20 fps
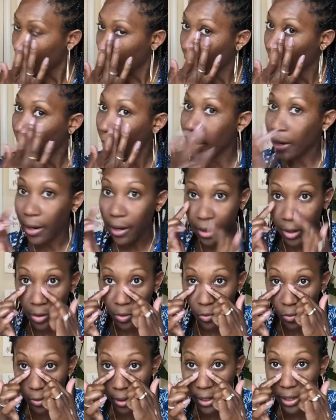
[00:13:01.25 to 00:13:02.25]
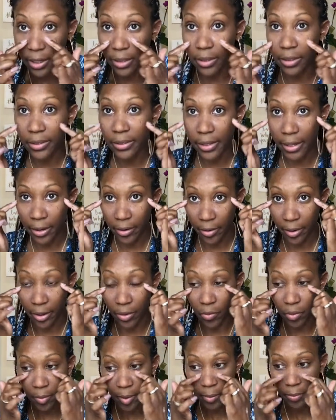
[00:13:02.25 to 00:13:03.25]
and right in this area
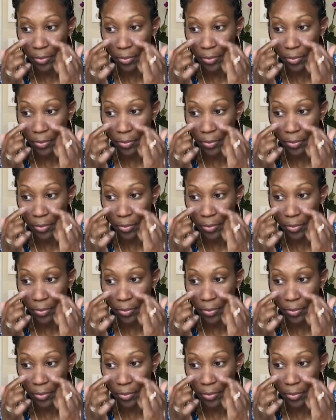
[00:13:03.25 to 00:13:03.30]
where my